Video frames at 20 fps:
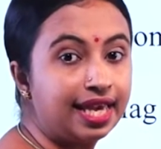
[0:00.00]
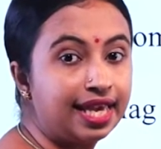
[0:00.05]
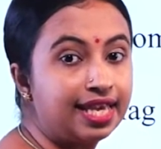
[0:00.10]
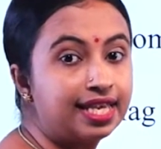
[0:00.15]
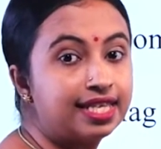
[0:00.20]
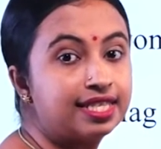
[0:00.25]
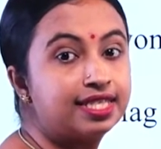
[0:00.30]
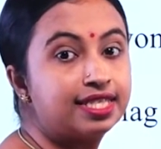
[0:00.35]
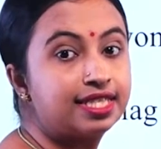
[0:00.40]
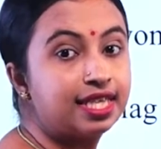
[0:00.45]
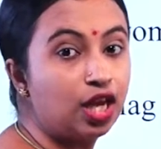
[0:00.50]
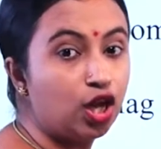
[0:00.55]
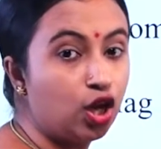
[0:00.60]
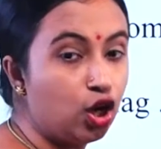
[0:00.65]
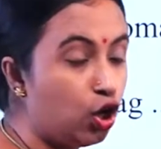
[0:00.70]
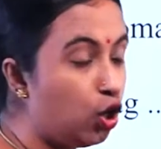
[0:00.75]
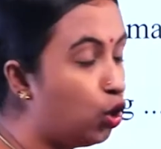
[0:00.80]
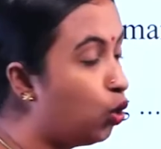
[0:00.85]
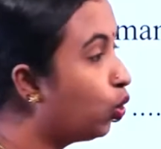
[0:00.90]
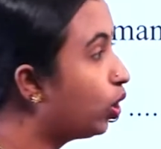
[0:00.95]
is
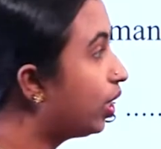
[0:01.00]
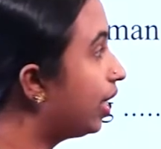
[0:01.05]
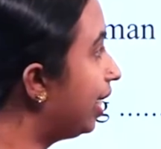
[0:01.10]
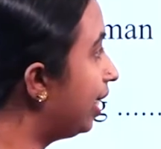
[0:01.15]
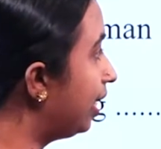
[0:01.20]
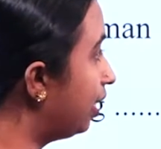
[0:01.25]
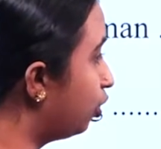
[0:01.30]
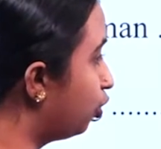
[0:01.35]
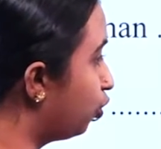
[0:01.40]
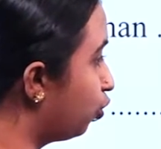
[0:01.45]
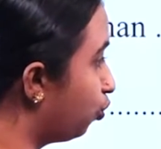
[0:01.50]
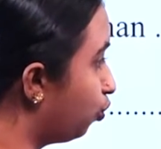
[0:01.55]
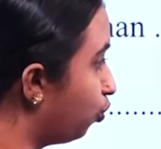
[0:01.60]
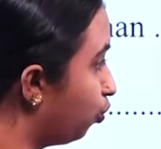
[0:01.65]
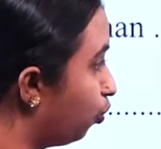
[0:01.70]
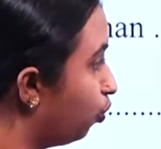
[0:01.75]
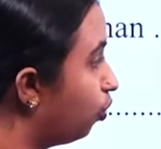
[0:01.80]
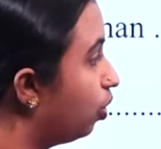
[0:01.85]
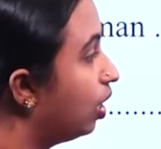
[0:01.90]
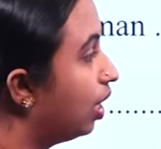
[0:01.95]
looking
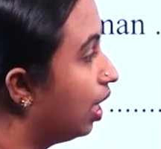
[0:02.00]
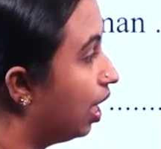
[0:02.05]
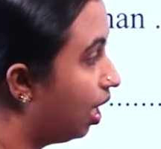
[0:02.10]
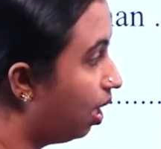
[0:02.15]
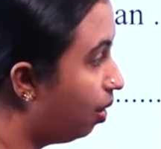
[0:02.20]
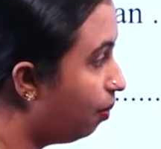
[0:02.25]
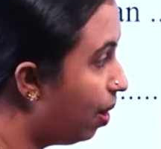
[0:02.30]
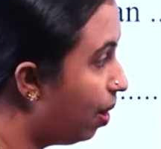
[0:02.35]
through a